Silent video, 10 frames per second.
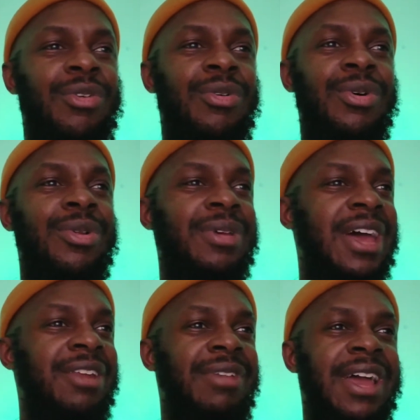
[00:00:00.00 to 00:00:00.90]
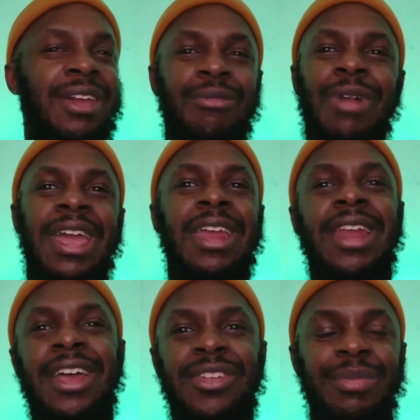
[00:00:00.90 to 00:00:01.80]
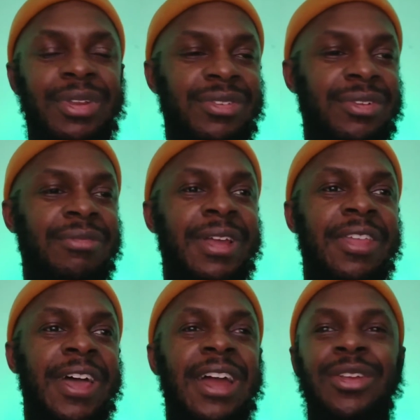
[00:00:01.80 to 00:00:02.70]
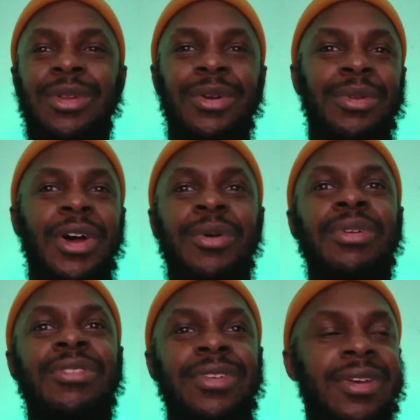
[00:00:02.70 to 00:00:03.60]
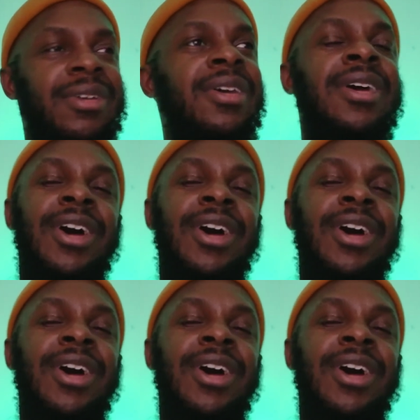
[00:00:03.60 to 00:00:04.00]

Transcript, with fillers: So they're all kind of like recognizable and stuff like that, and you'll all know as to,